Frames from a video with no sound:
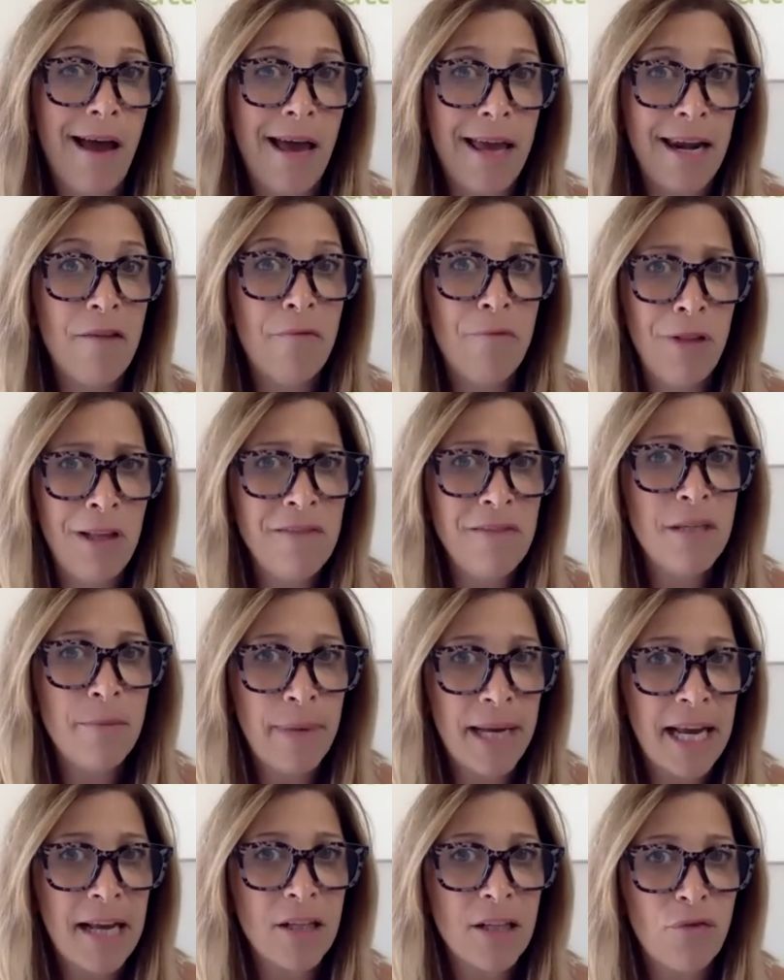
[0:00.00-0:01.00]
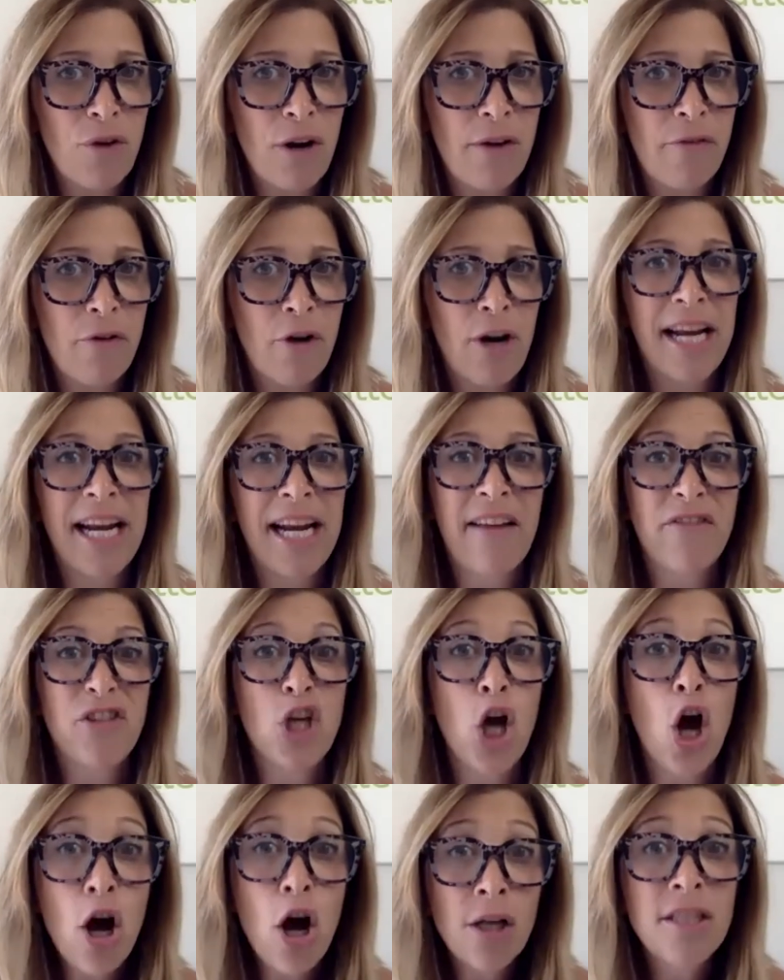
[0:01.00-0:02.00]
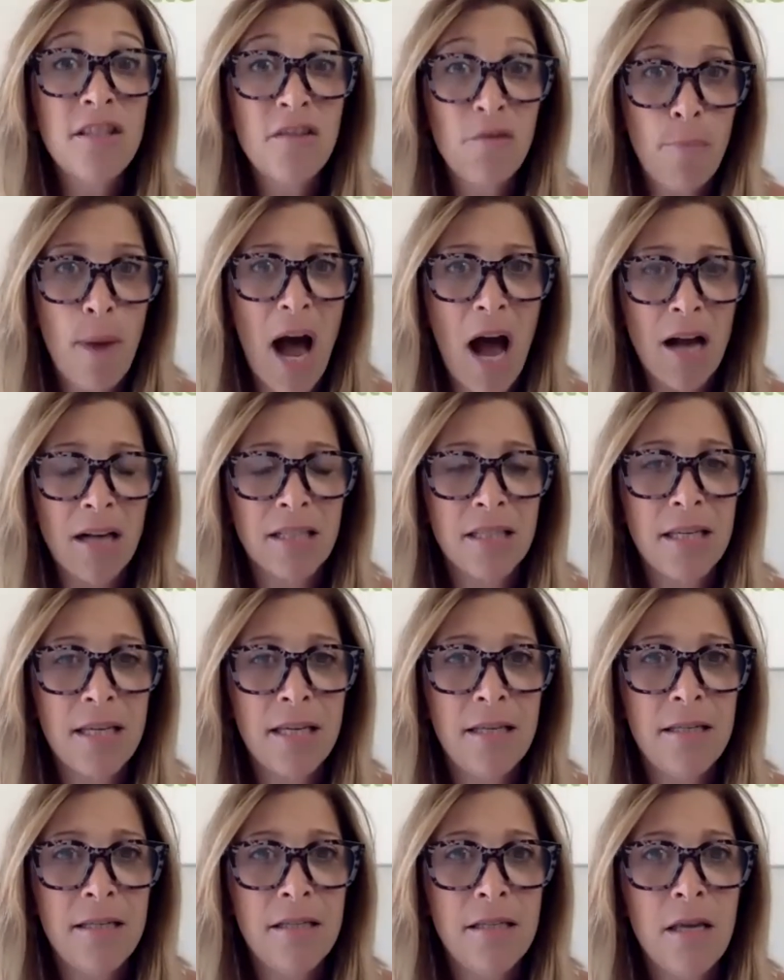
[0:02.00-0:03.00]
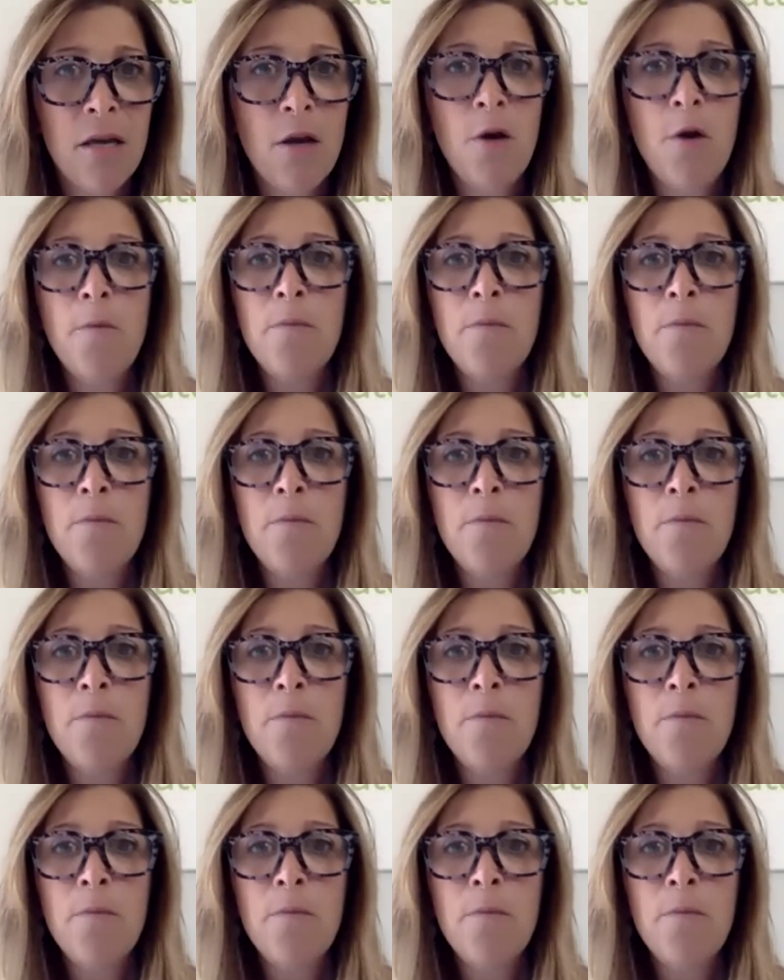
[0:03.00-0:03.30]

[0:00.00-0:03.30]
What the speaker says: And I've lived in my house forever and I have tons of boxes.